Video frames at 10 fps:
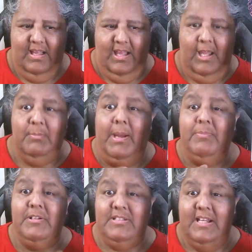And by
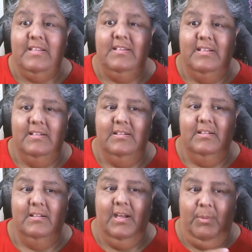pretending,
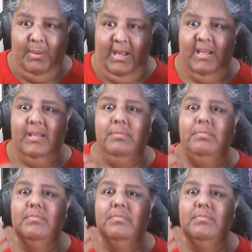am I